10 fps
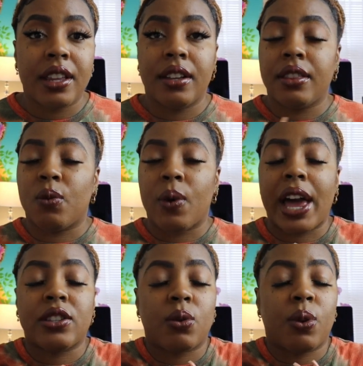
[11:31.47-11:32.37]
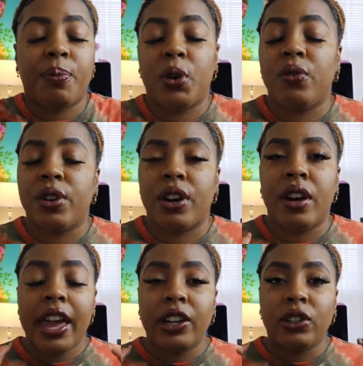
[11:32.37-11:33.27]
The waxer will remove your
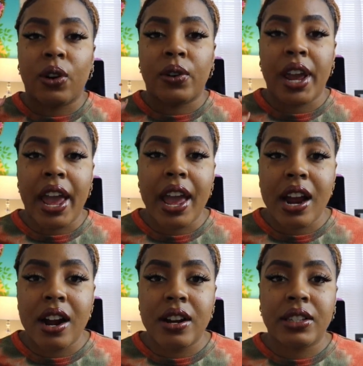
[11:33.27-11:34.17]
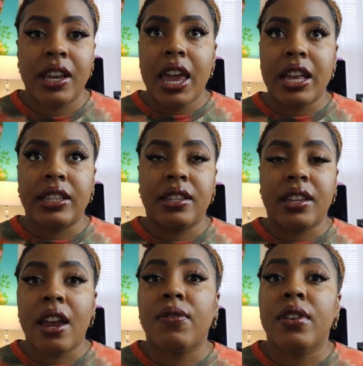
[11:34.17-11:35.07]
ingrown hairs. It's
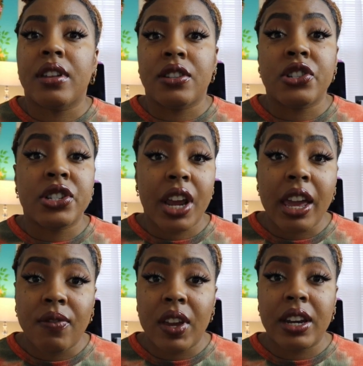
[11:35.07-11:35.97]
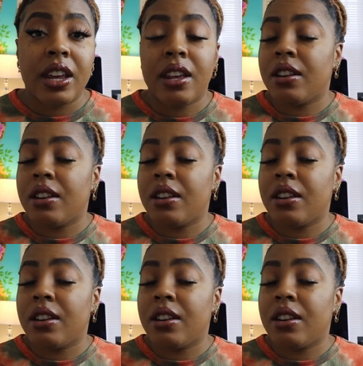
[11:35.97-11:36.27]
safer than shaving.